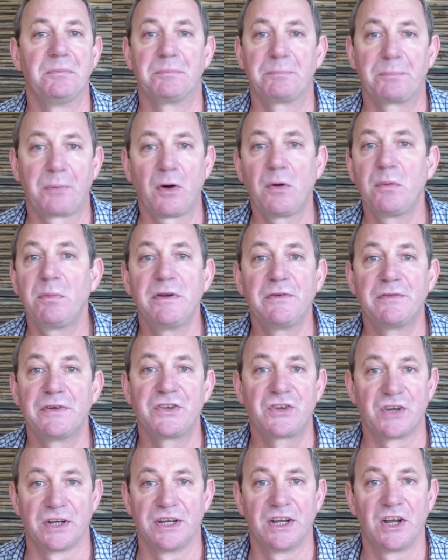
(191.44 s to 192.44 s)
Probably
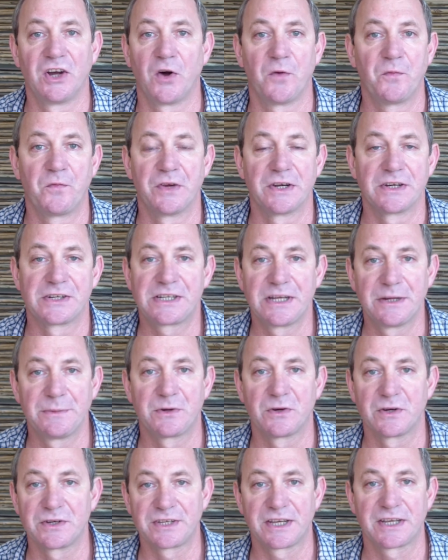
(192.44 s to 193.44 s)
Virginia, obviously,
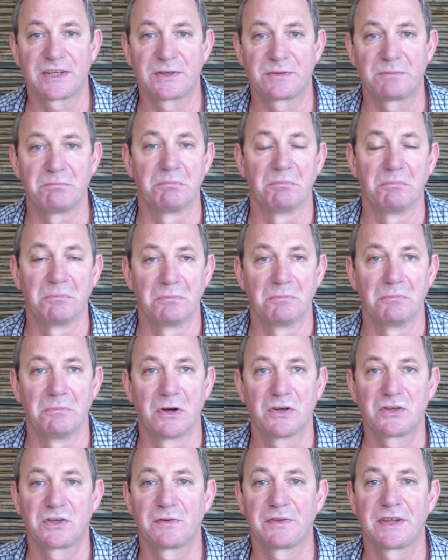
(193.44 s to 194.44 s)
because that's
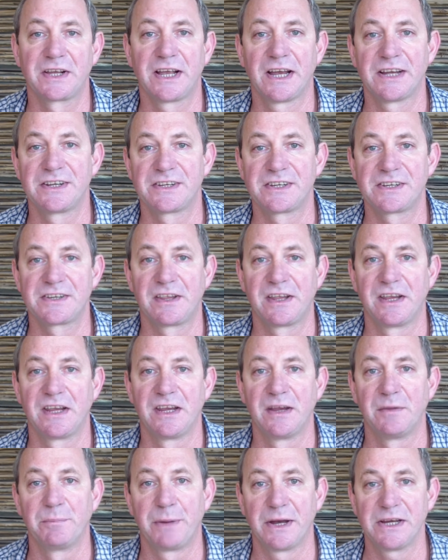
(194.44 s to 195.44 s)
most of the cases
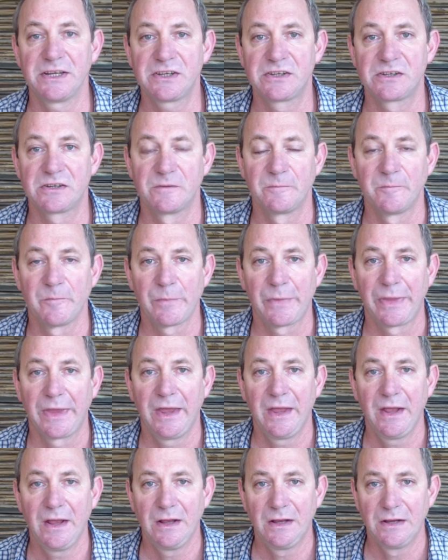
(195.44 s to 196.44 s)
the base.
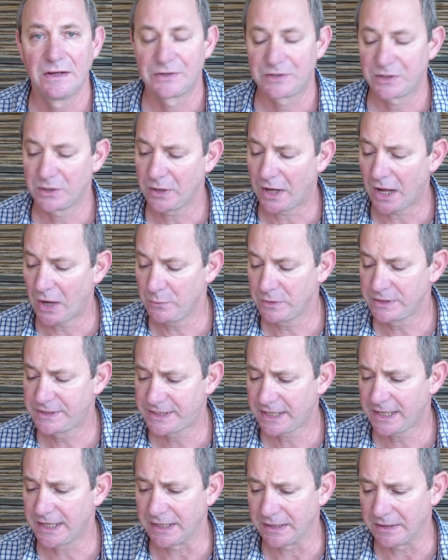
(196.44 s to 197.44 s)
So I would
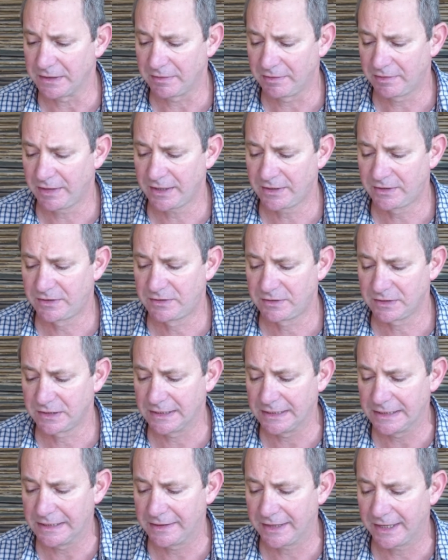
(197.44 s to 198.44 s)
say that
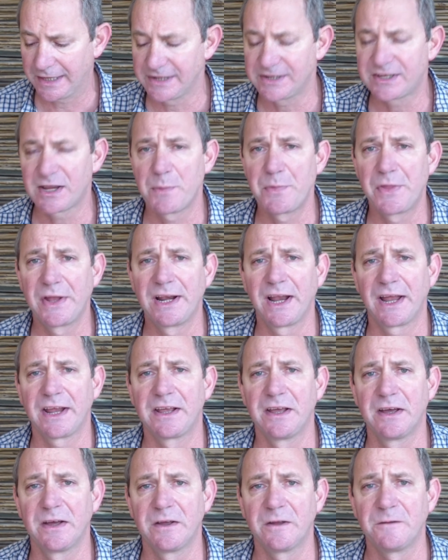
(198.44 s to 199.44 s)
is something
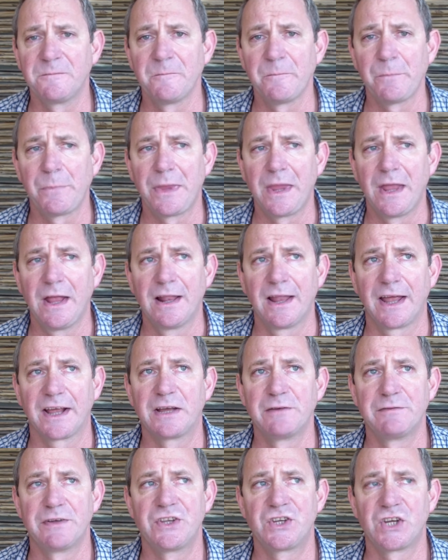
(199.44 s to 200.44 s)
like a
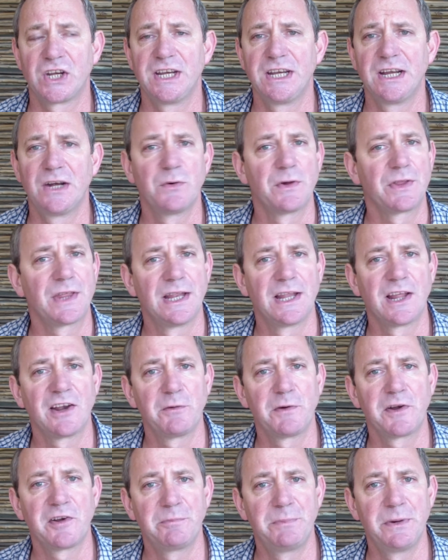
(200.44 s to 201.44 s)
Virginia with a little
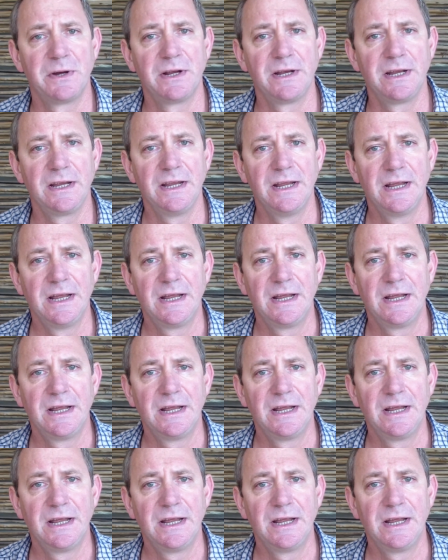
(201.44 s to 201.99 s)
bit of Burley,